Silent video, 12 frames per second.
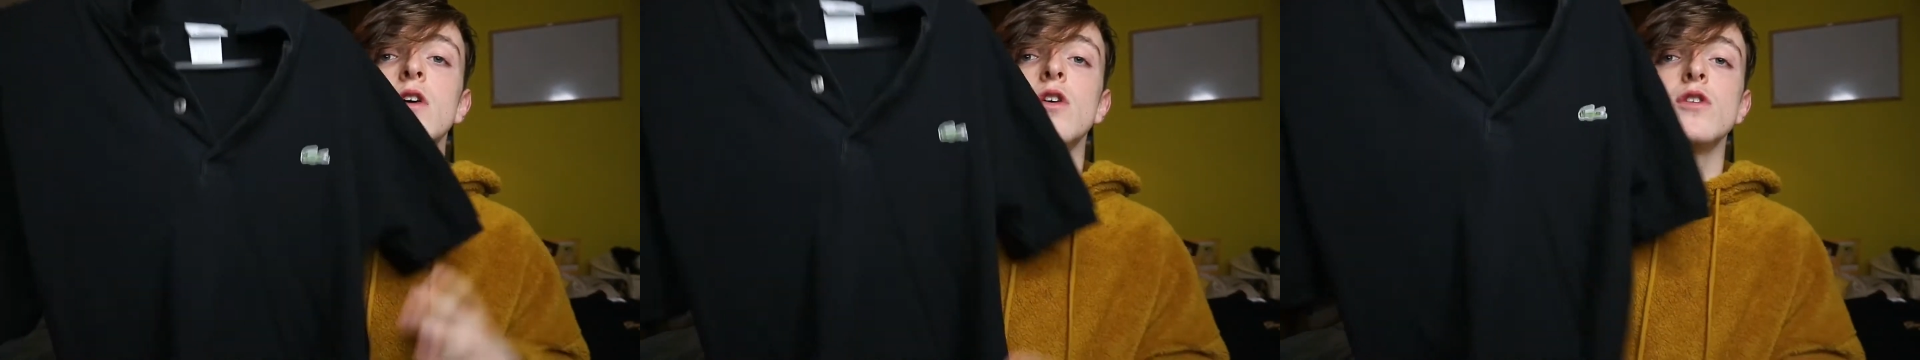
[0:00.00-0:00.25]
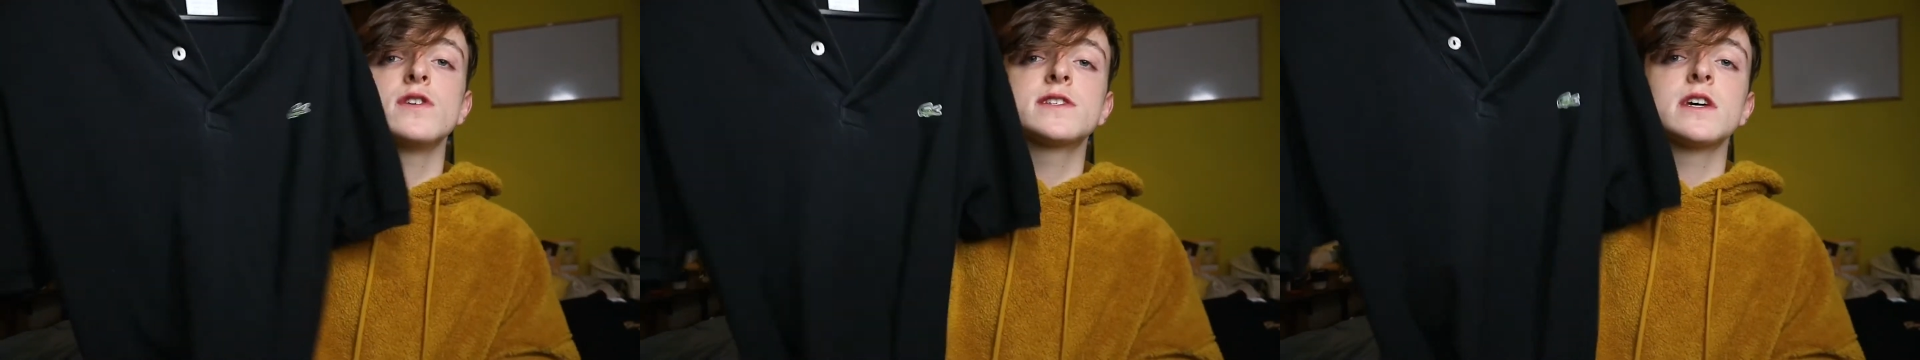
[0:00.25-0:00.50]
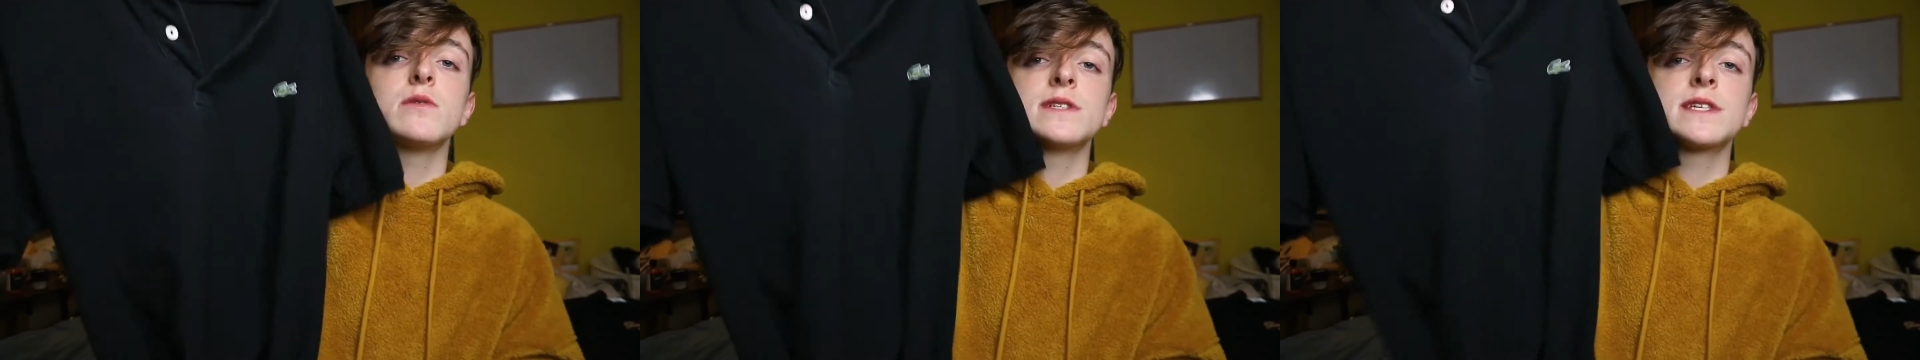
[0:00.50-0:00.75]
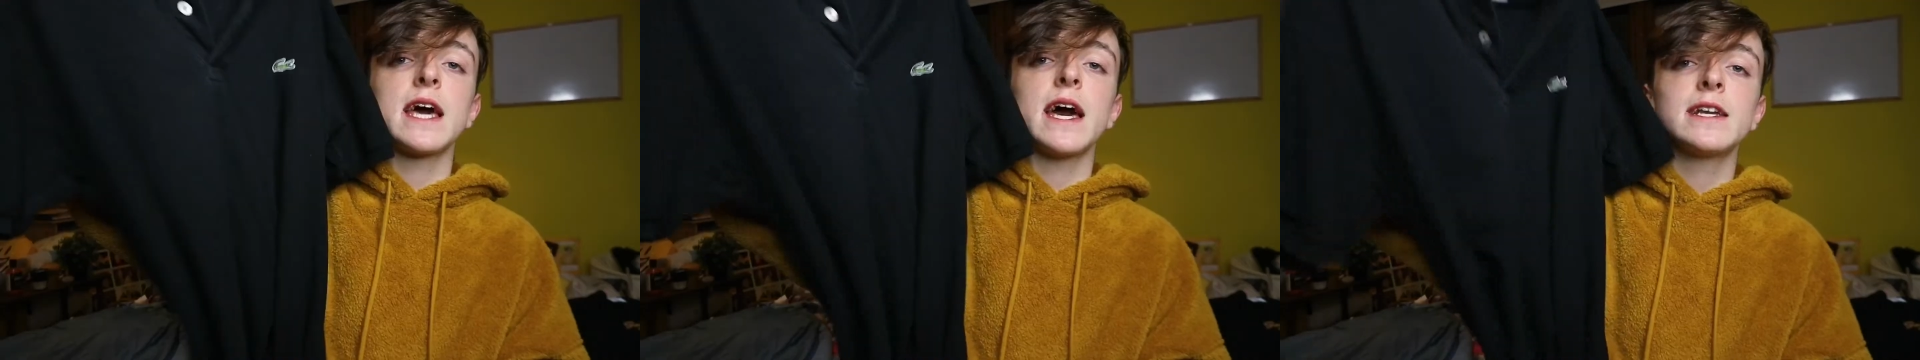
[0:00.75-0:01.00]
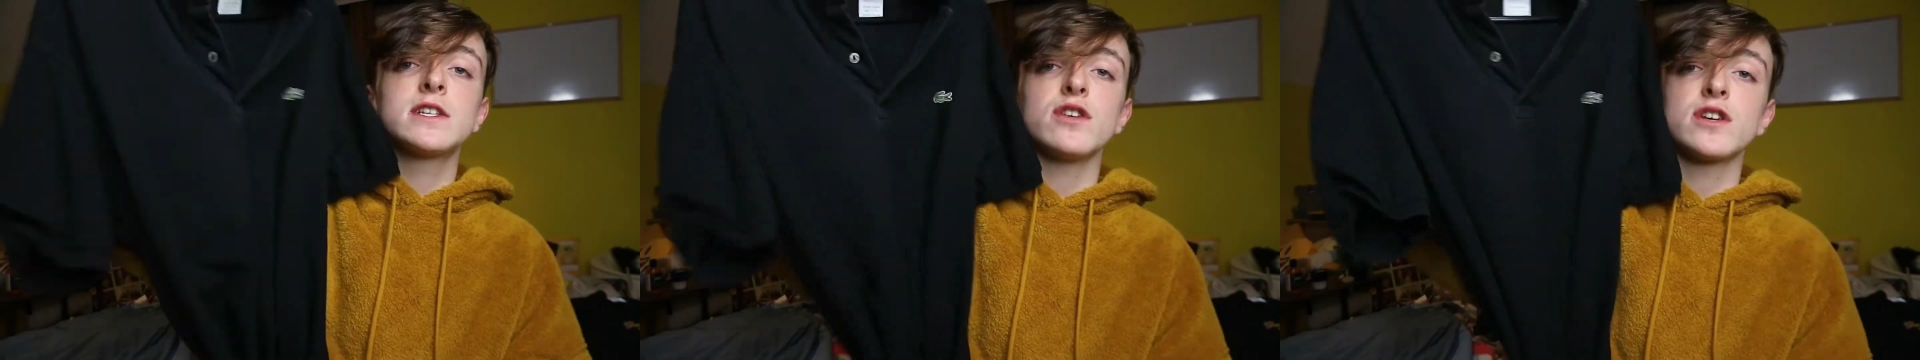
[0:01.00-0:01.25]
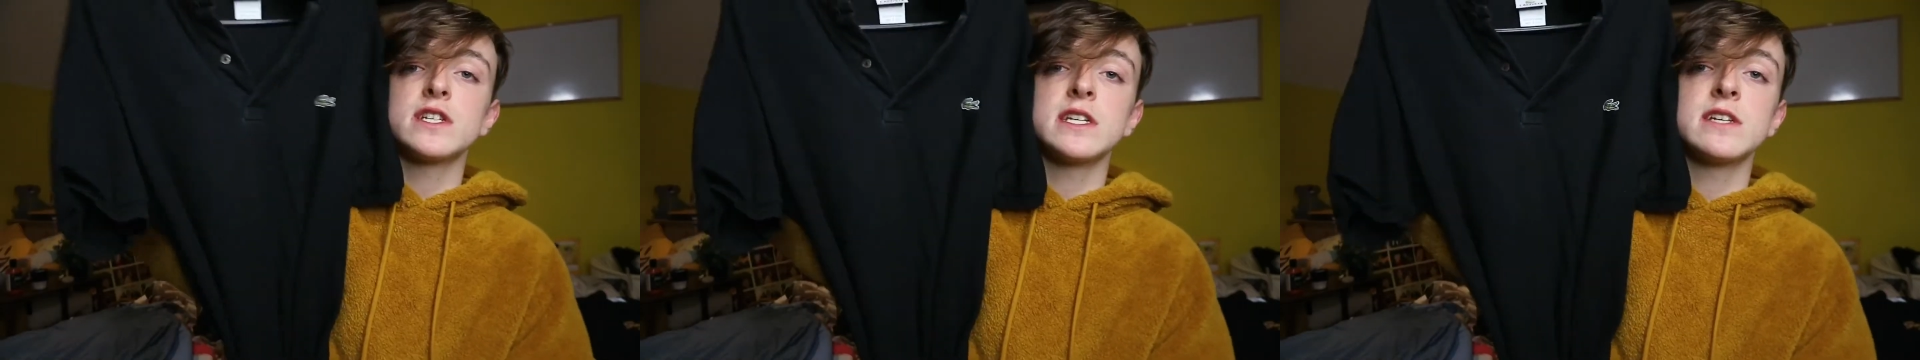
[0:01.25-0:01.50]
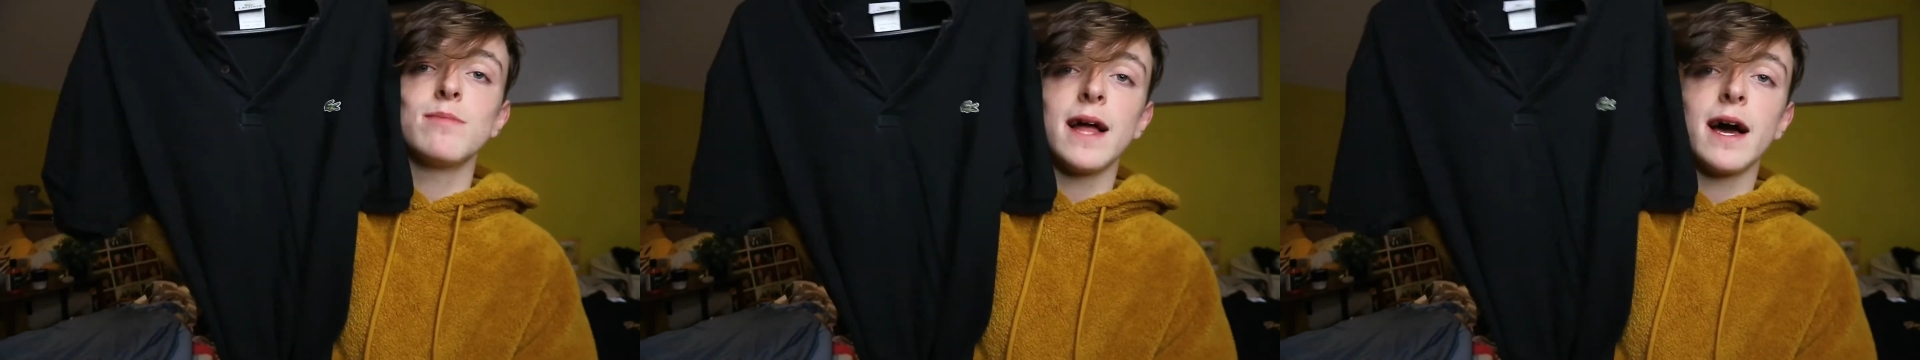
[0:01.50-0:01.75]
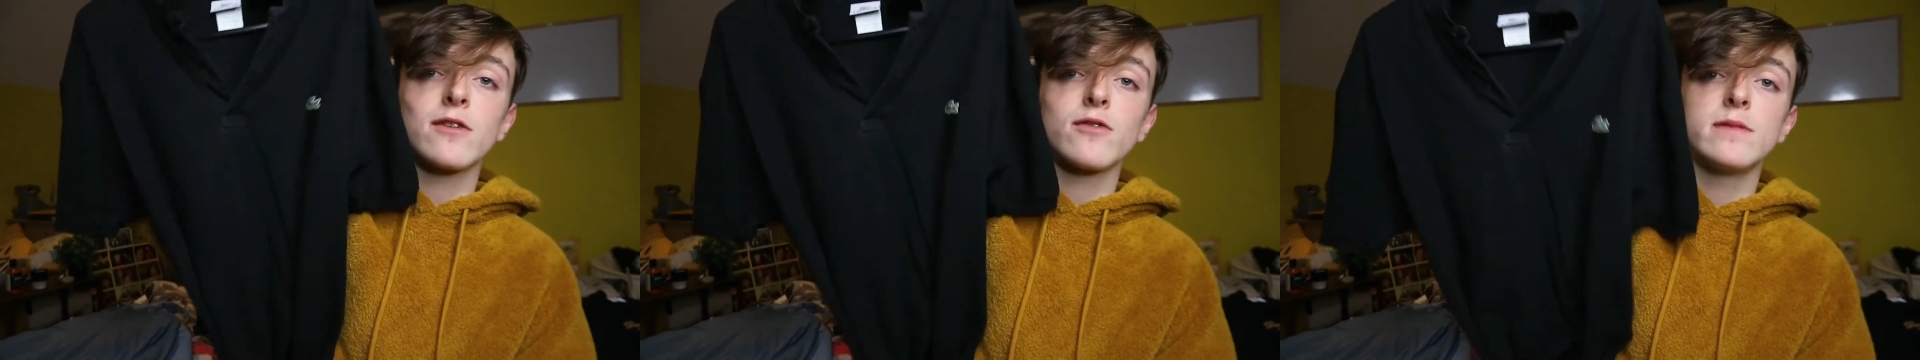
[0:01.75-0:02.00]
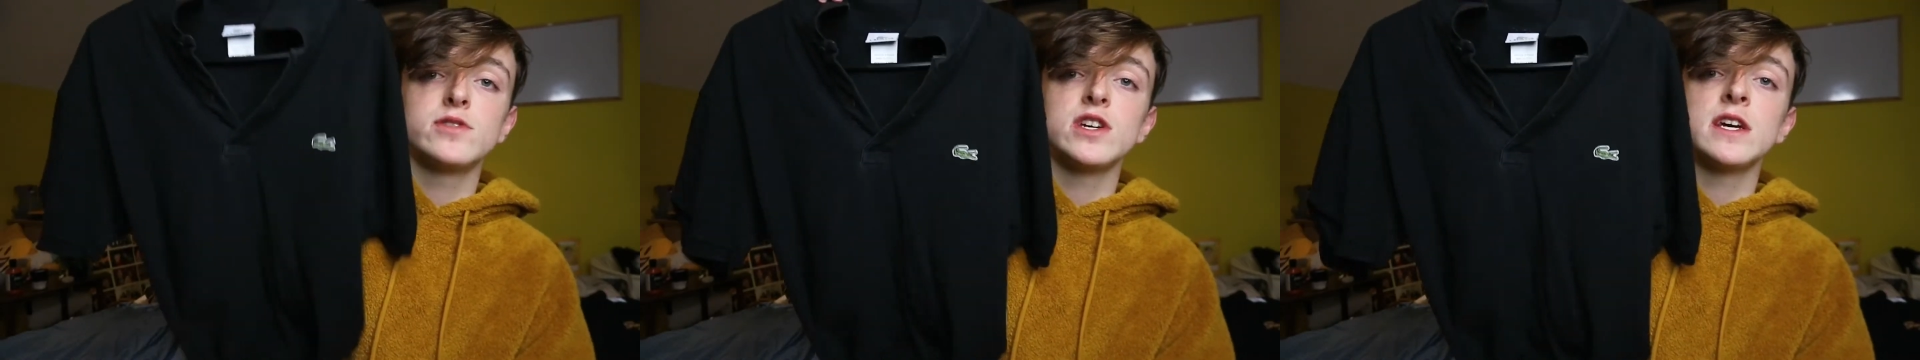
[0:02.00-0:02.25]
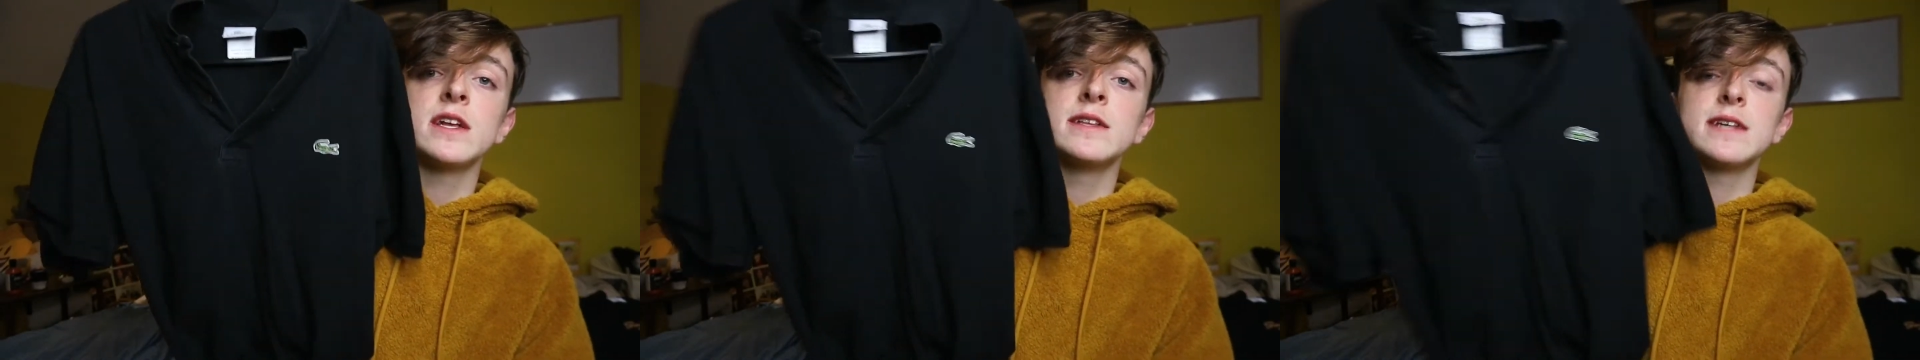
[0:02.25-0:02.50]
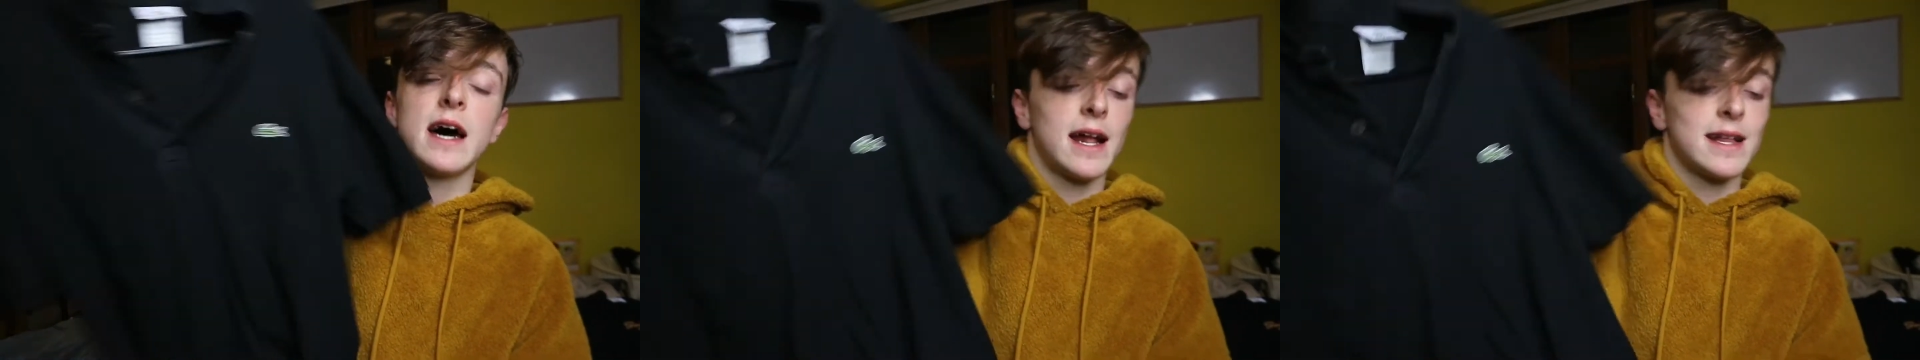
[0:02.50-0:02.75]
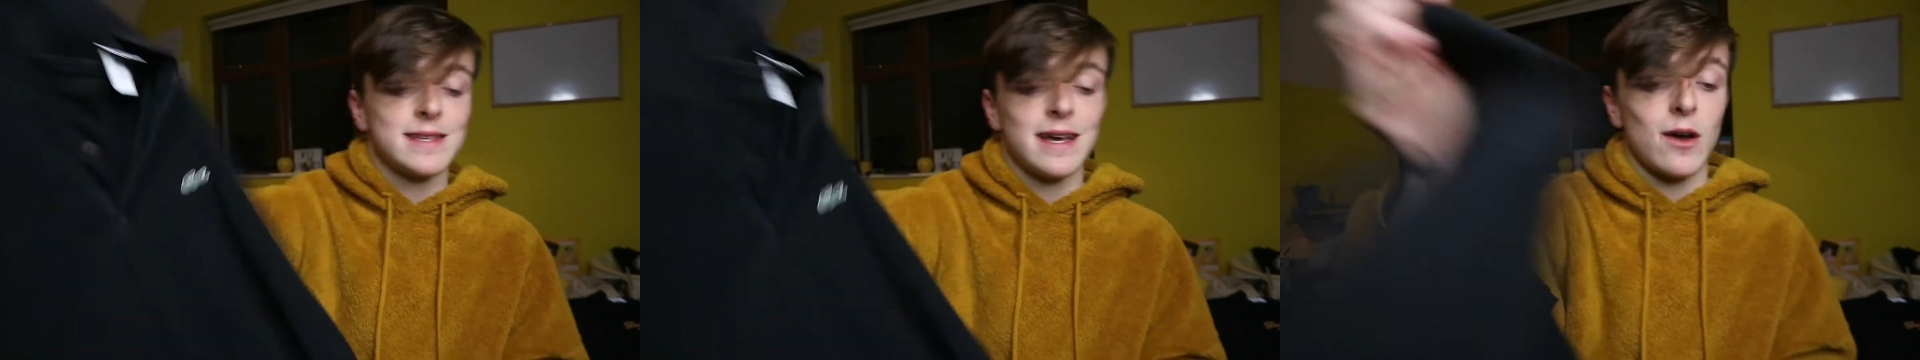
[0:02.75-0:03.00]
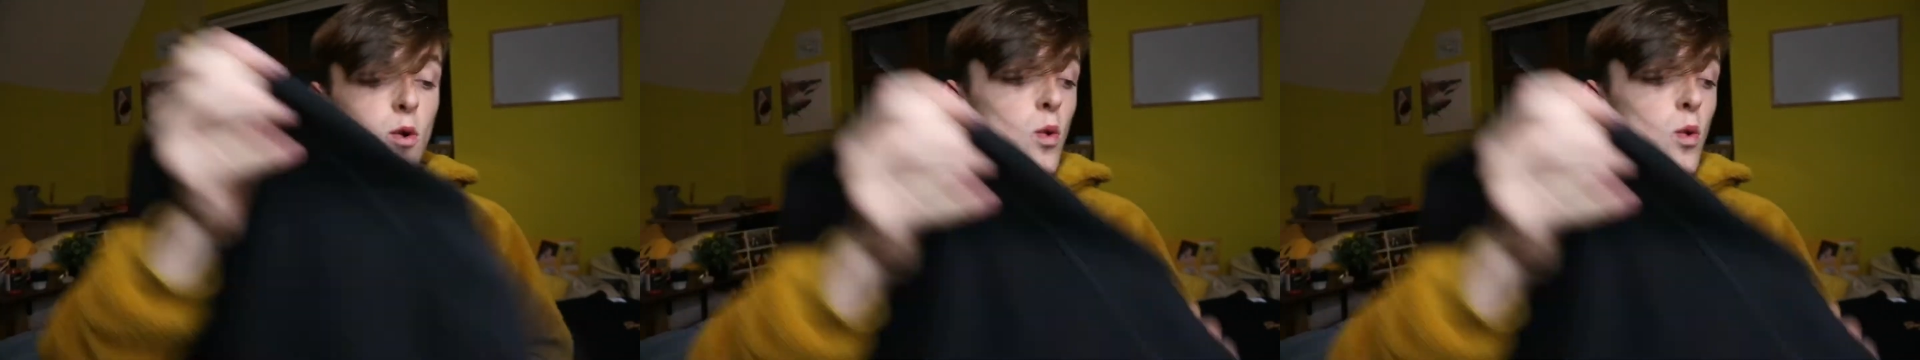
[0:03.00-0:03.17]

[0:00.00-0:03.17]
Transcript: Also, once again, tucked into black ripped jeans, and it's like,